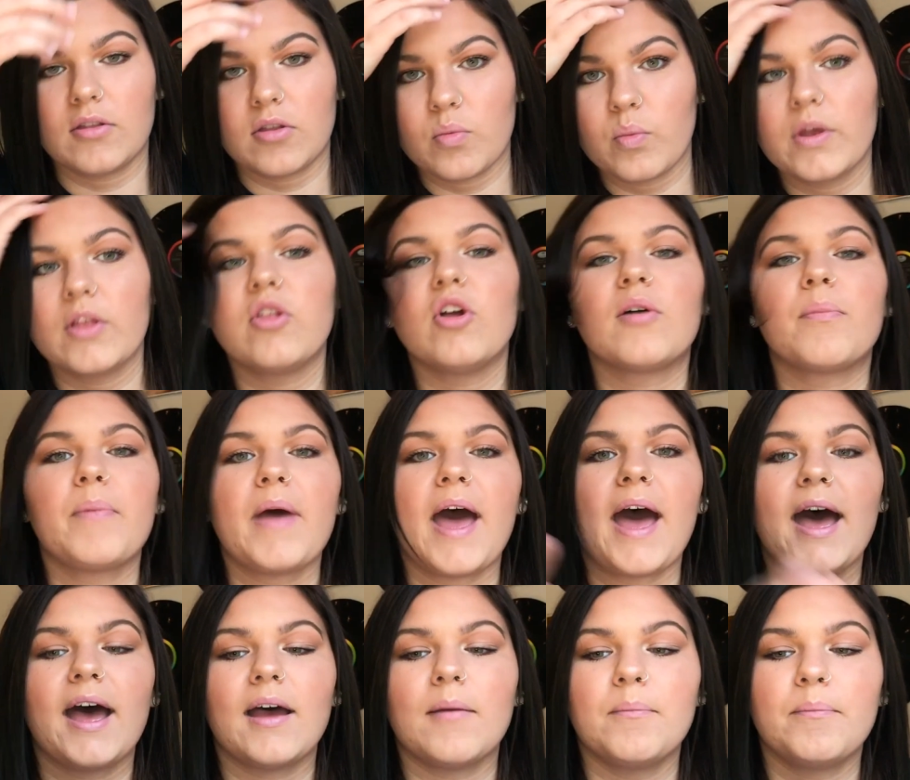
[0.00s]
we look
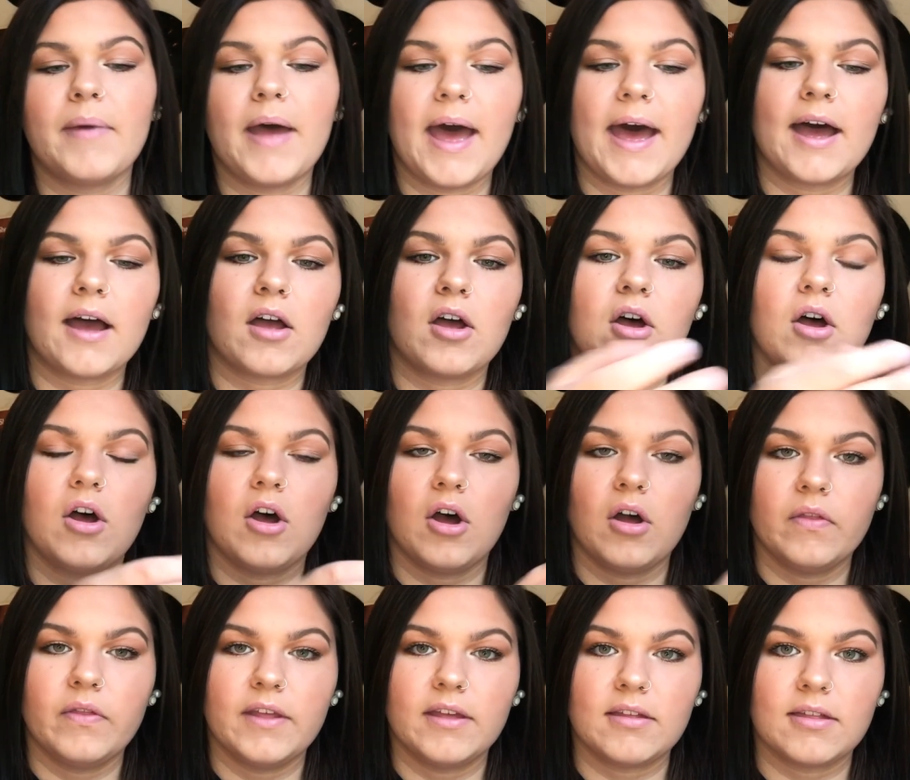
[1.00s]
back
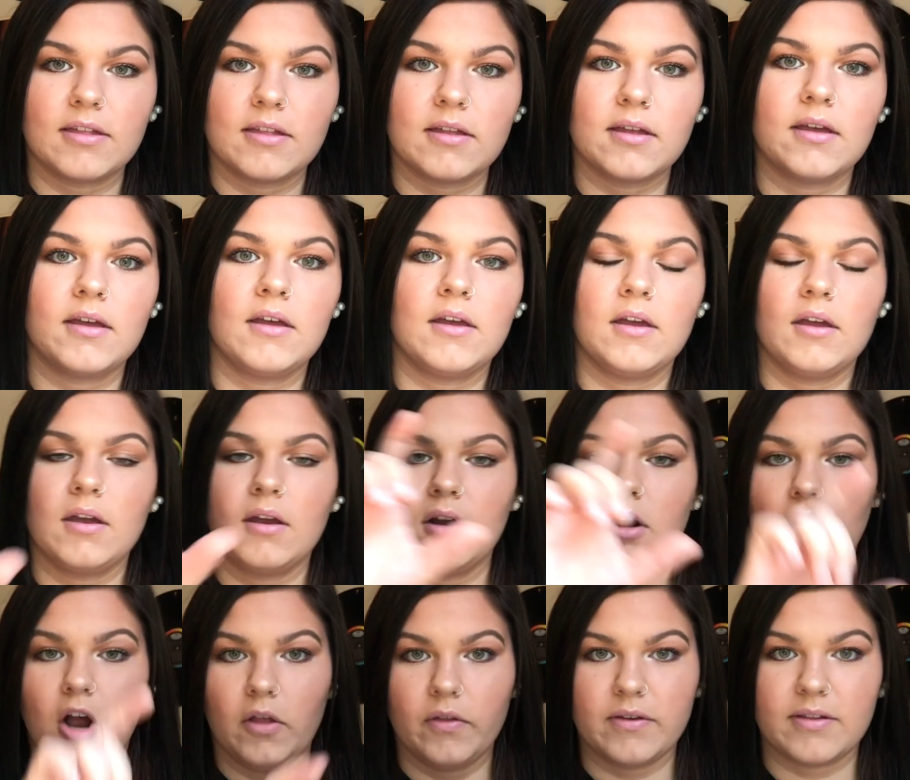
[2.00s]
on this
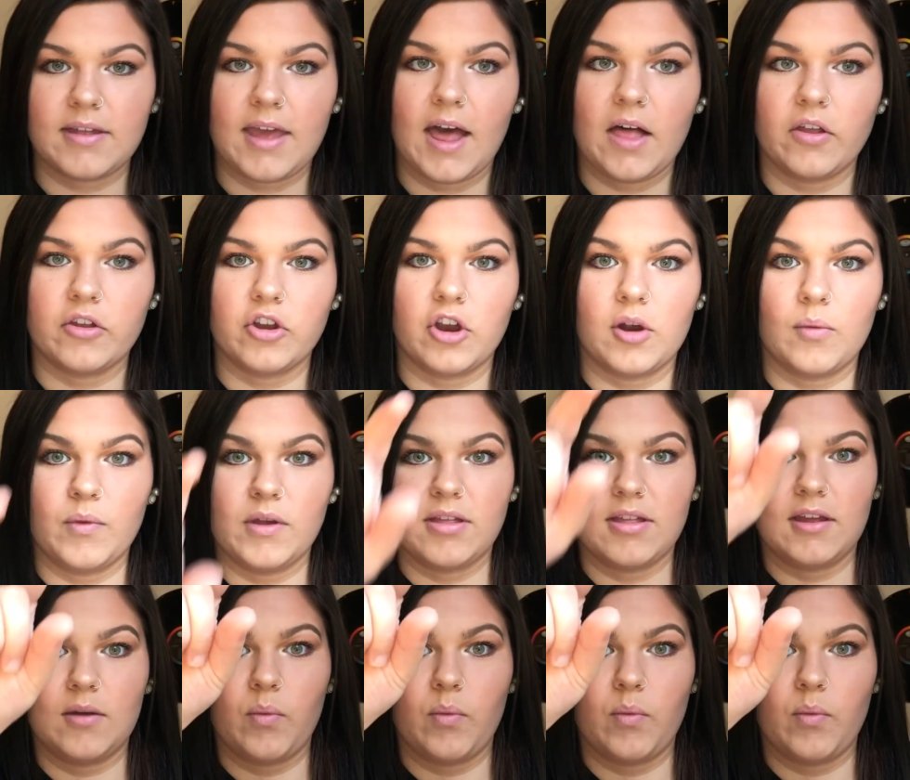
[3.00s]
calendar and we see